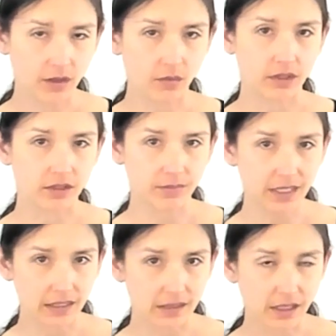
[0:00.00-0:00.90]
which
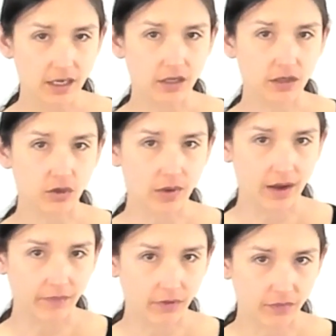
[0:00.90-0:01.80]
means you
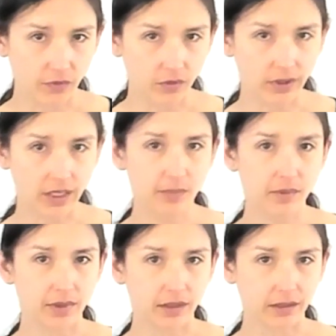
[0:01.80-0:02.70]
have the full
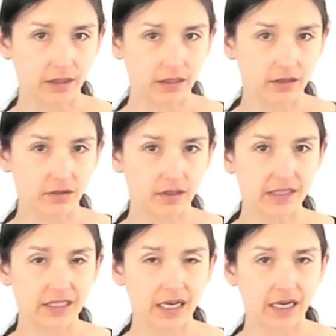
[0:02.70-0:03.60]
capability to
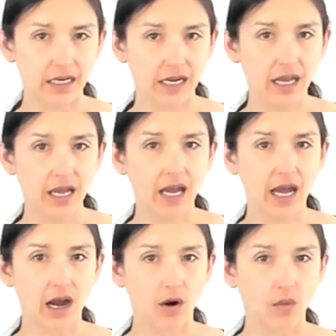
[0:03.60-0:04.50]
decide
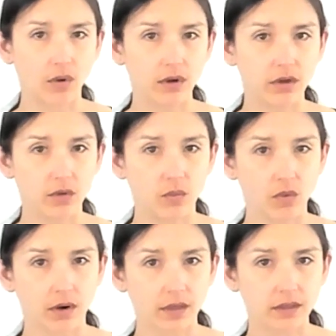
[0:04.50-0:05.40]
how you
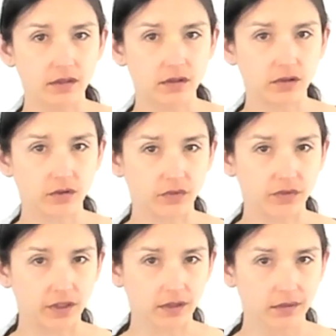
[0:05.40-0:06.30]
want to
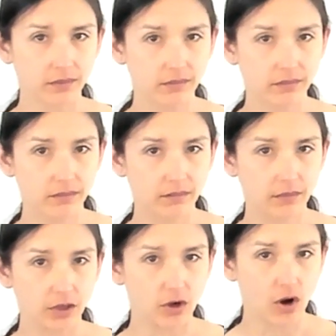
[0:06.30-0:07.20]
feel.
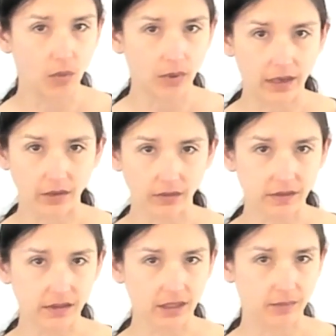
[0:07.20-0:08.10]
No one
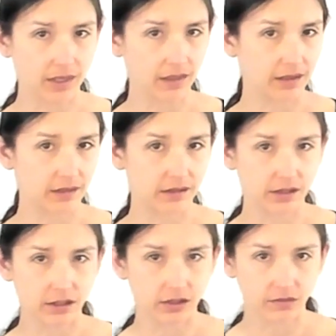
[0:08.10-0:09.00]
else can make that
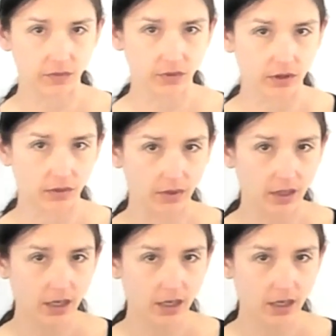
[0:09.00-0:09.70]
decision for you.